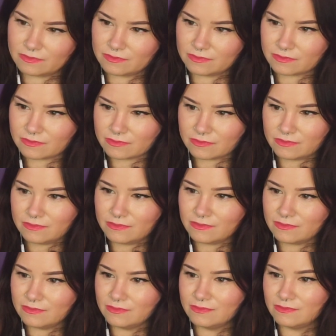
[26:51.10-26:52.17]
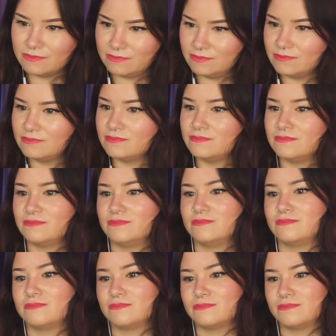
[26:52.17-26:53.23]

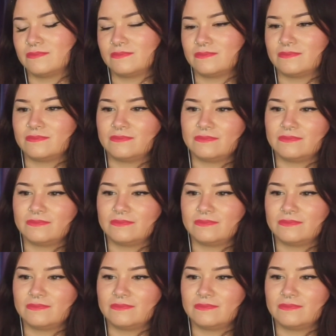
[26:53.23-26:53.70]
[no speech]